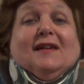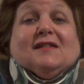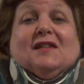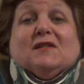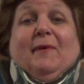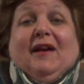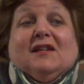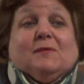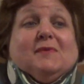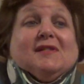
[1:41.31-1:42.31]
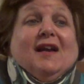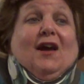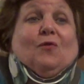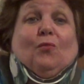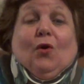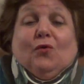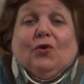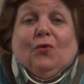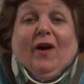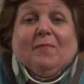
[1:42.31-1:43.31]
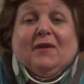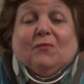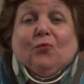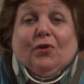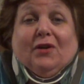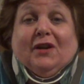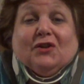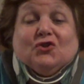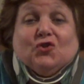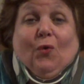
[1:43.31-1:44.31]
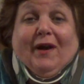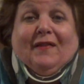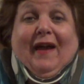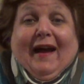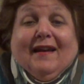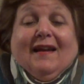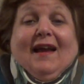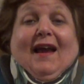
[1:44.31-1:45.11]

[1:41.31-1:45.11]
Since my husband's gotten Roku, I've been really enjoying that.